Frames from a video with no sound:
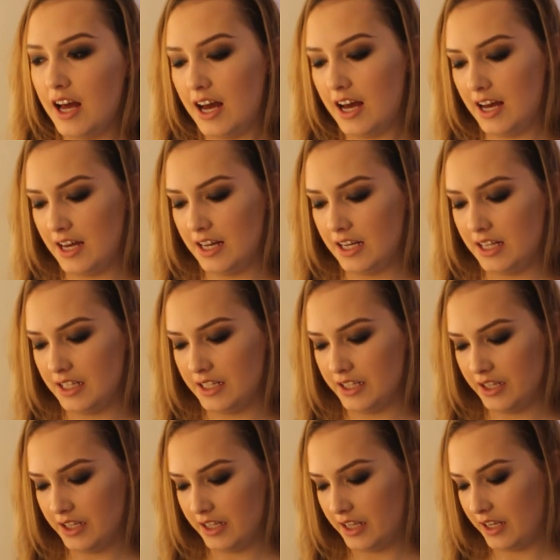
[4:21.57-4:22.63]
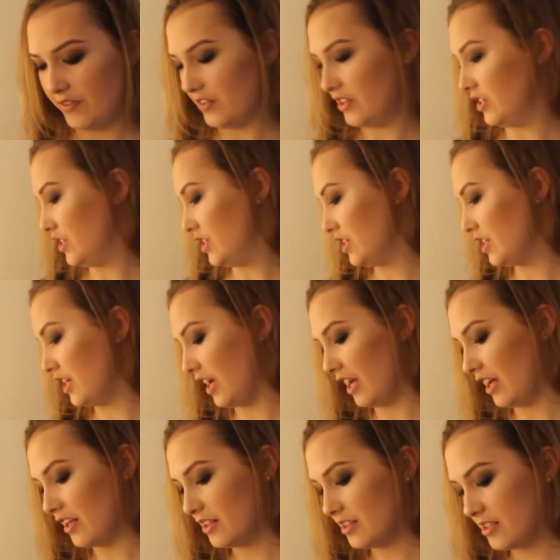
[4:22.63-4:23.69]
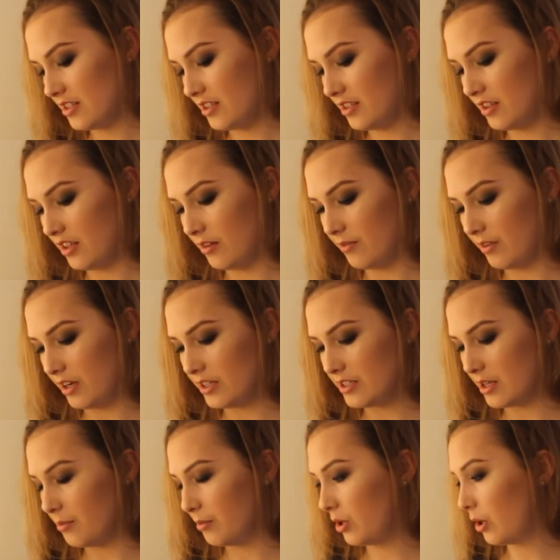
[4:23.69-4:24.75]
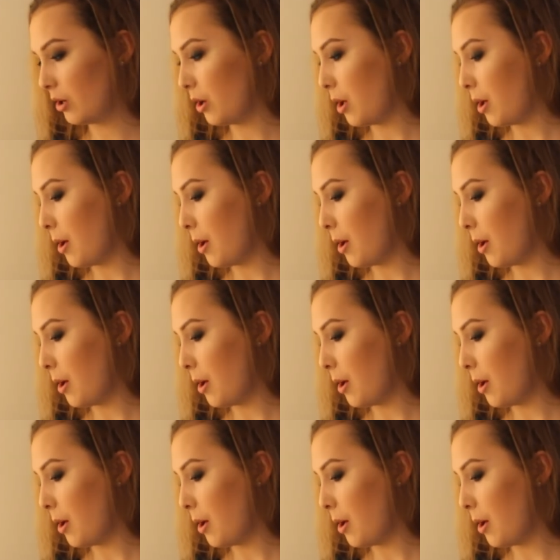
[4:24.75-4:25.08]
and even shades, they're very similar,